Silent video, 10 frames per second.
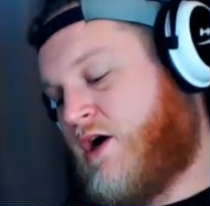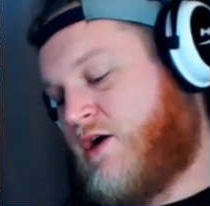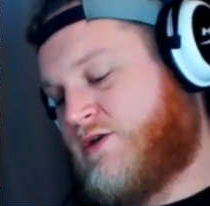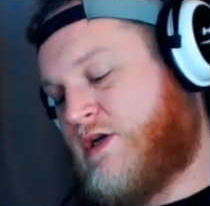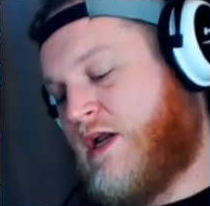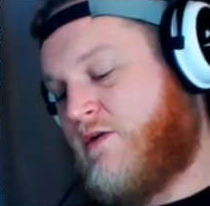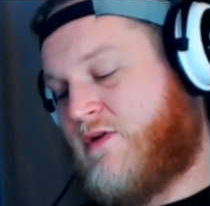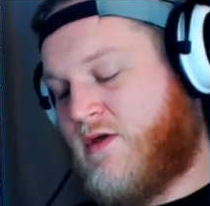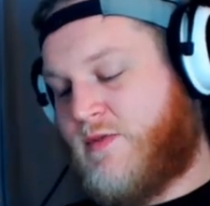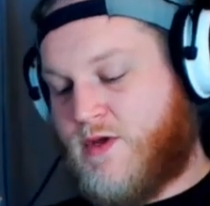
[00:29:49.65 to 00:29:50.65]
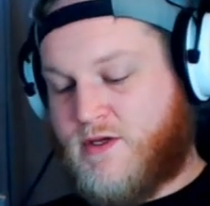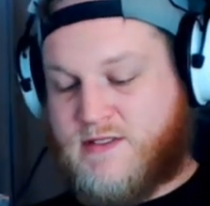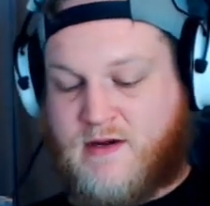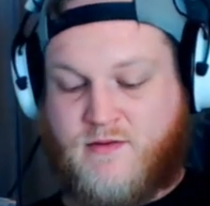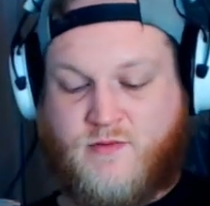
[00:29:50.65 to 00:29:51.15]
So now we've got those
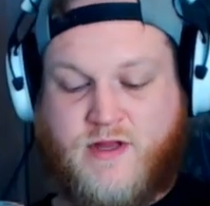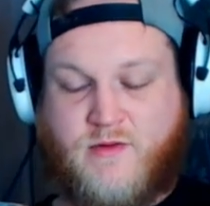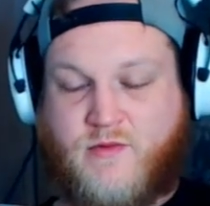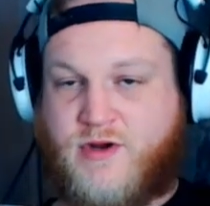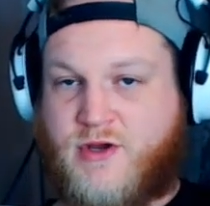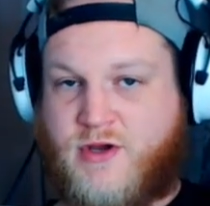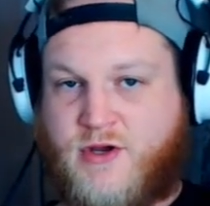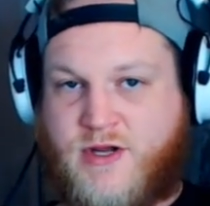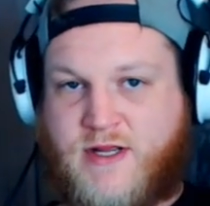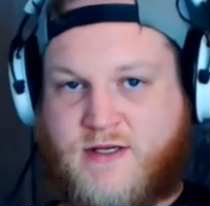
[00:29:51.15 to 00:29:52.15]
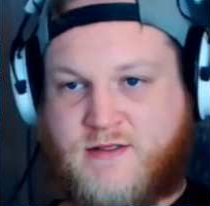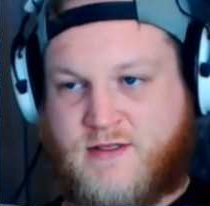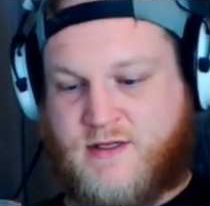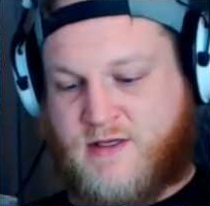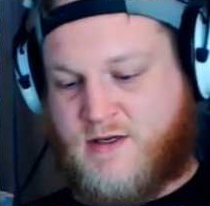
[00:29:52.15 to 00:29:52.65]
out of the way. We're going to go
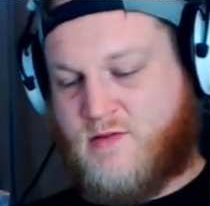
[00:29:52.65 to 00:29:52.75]
into